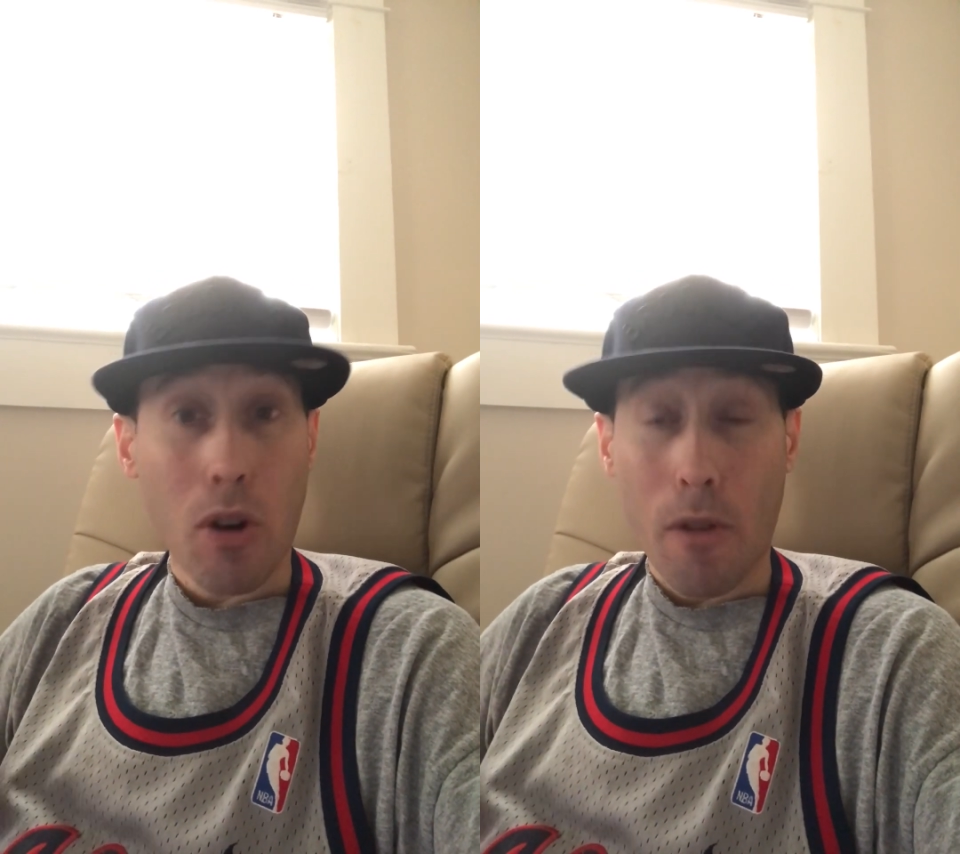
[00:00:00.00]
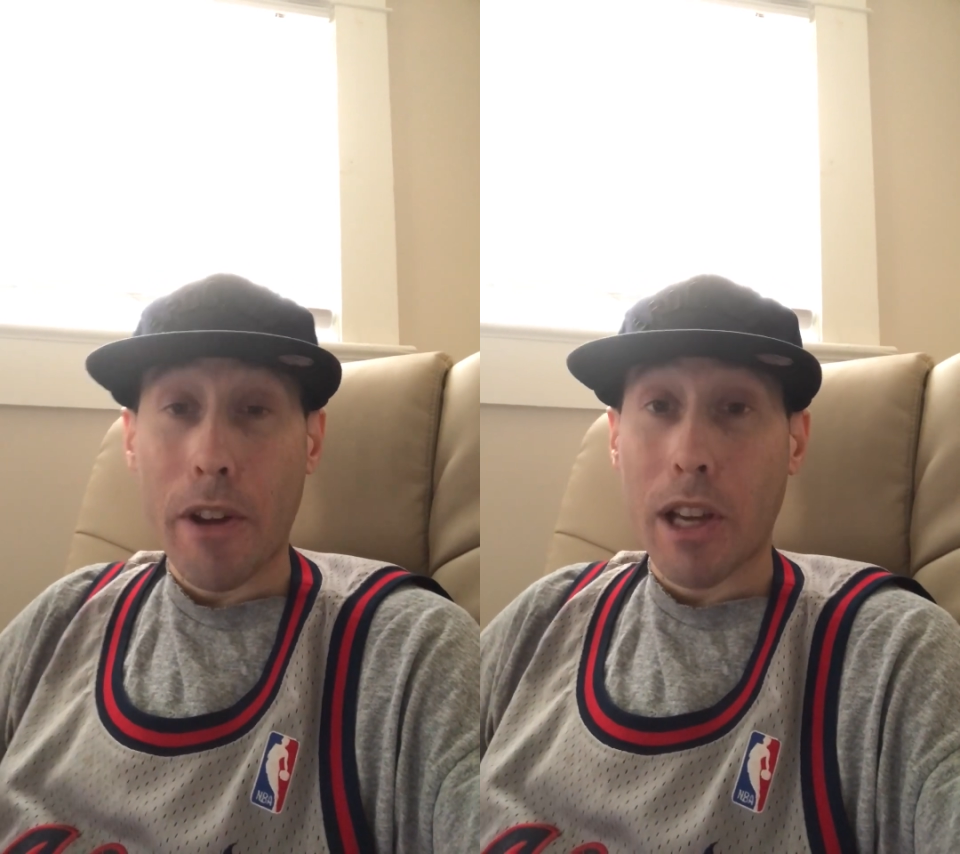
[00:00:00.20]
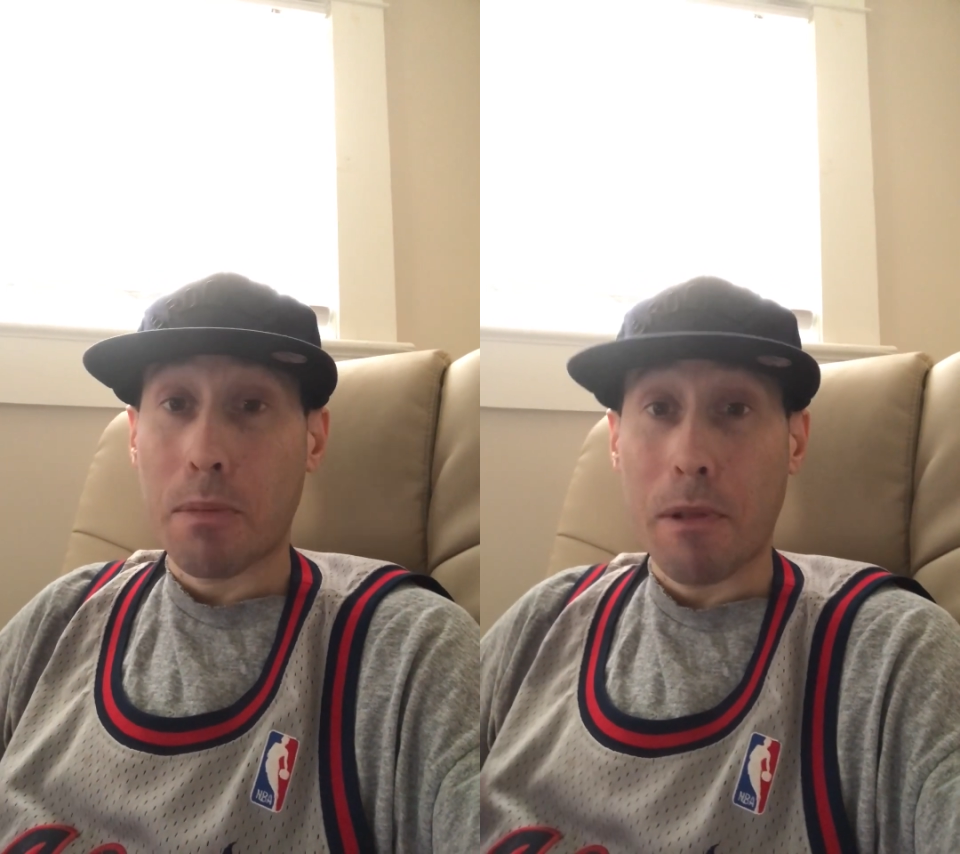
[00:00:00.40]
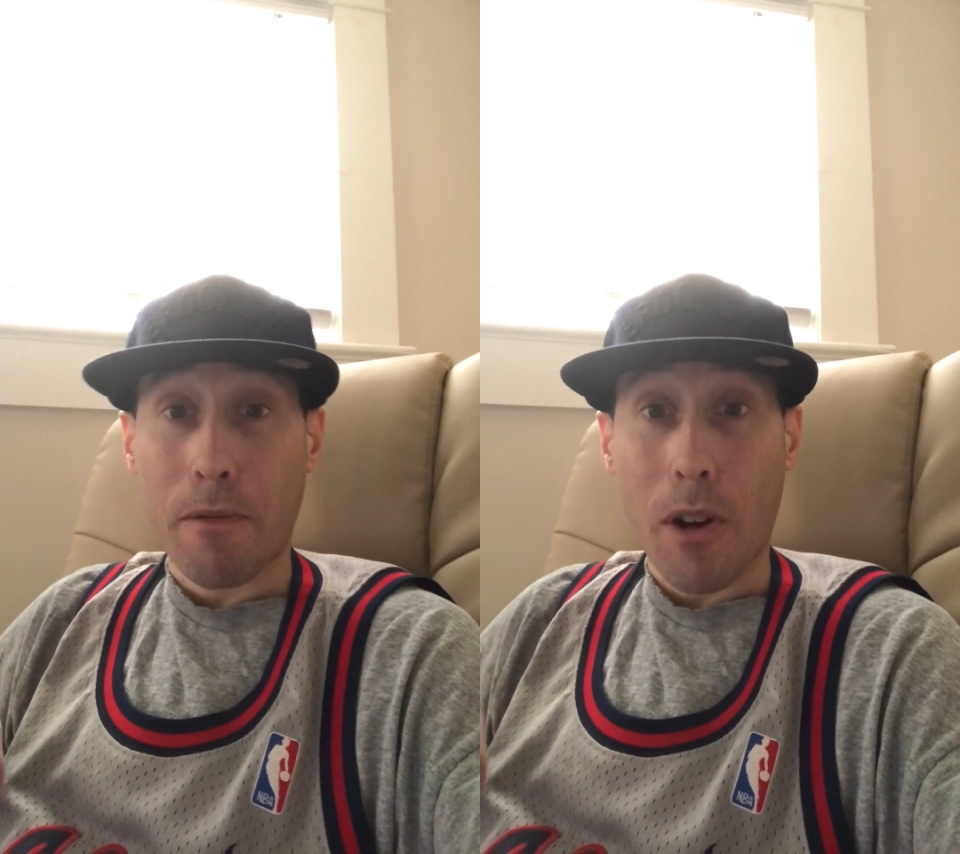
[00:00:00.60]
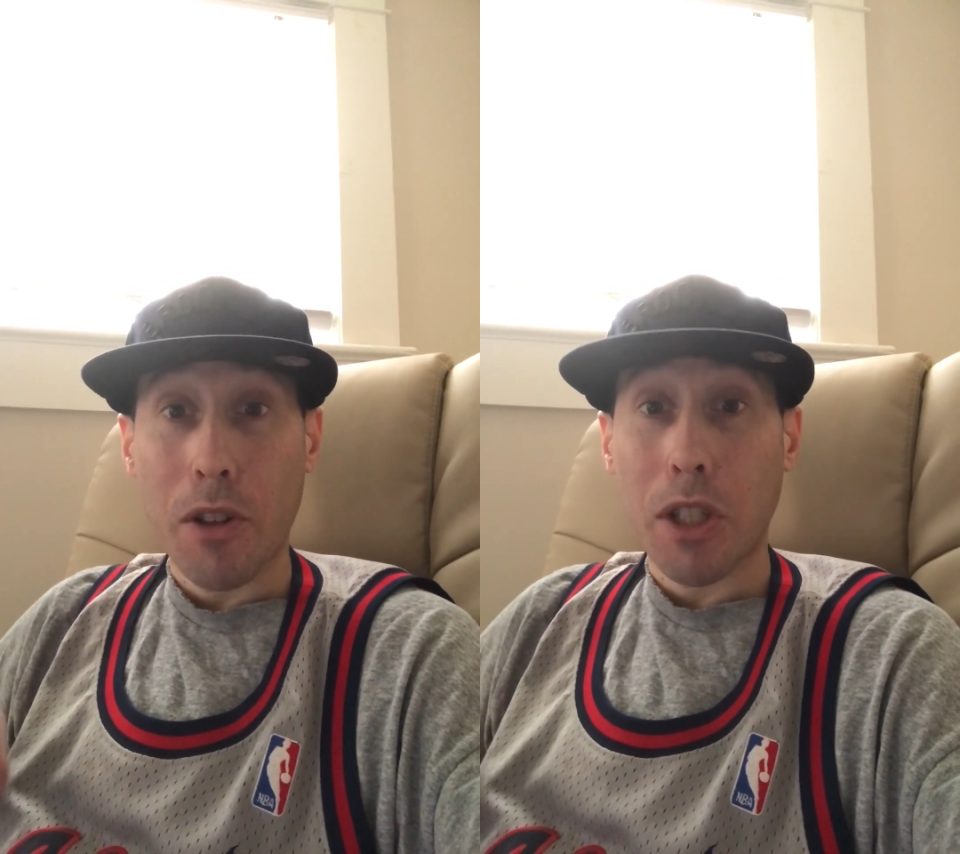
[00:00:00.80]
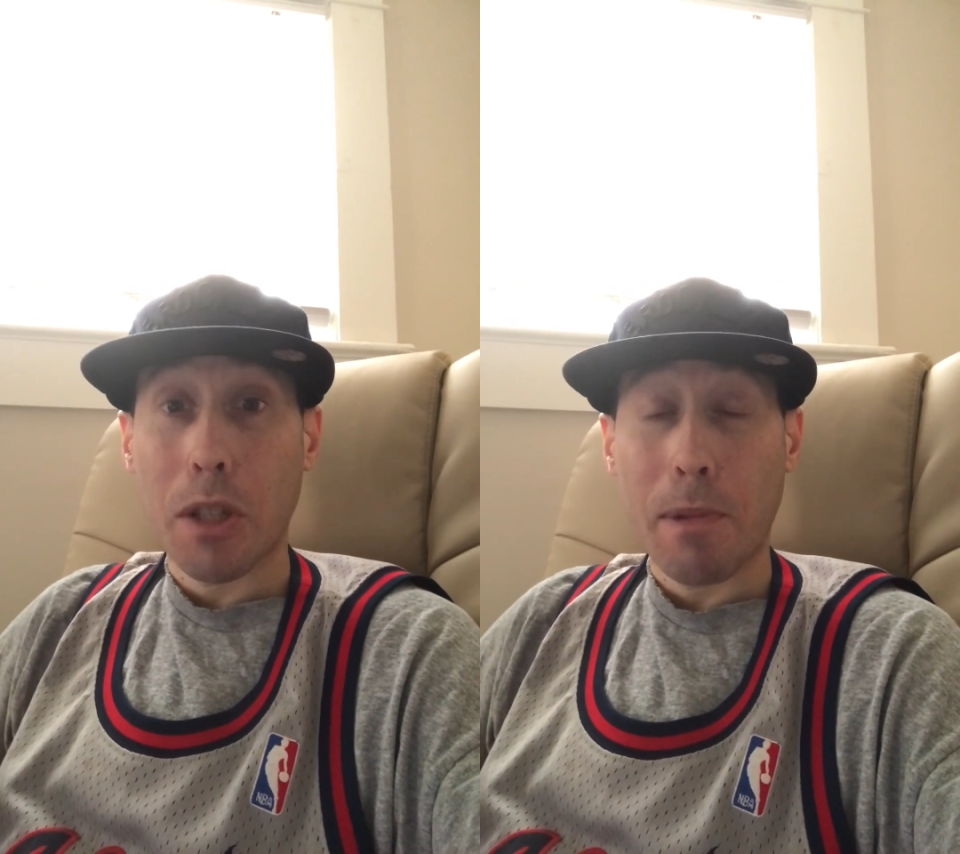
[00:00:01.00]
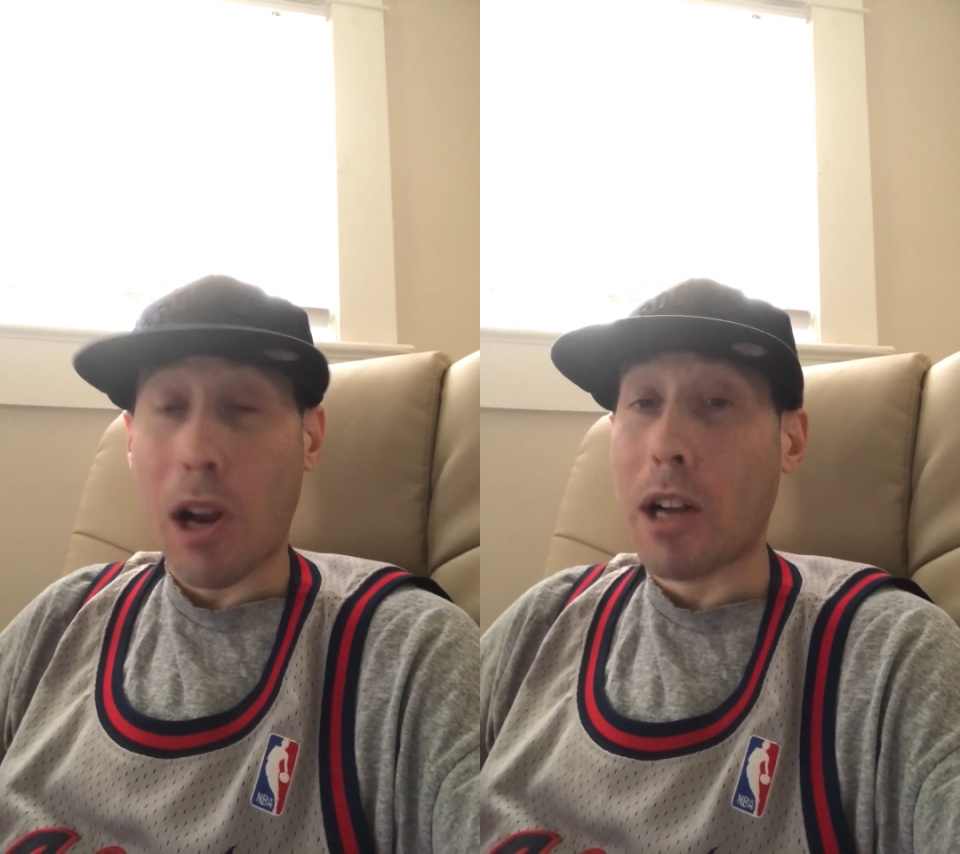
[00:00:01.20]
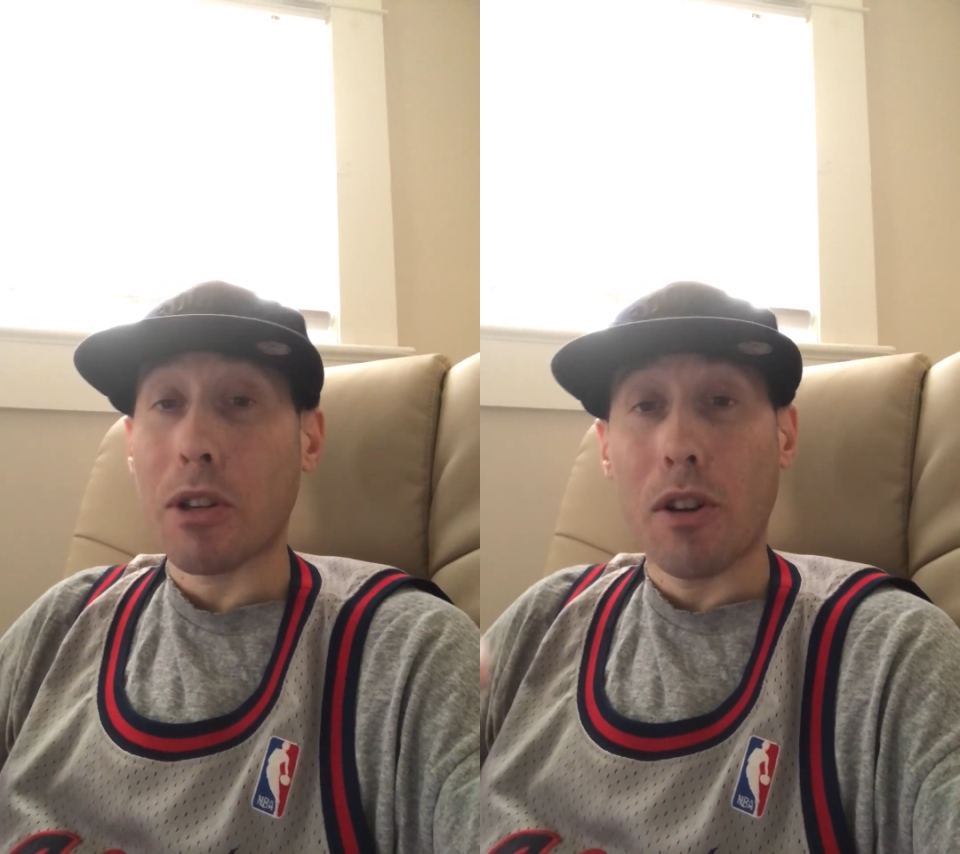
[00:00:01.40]
Irving has been very
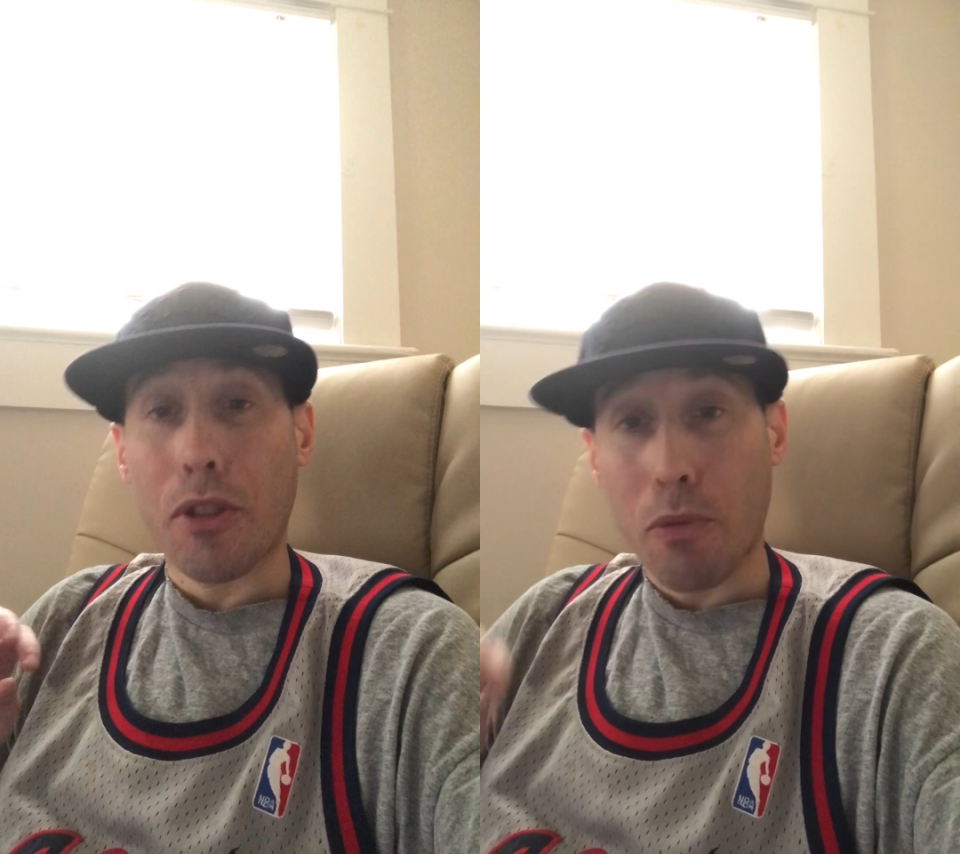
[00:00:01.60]
suspicious.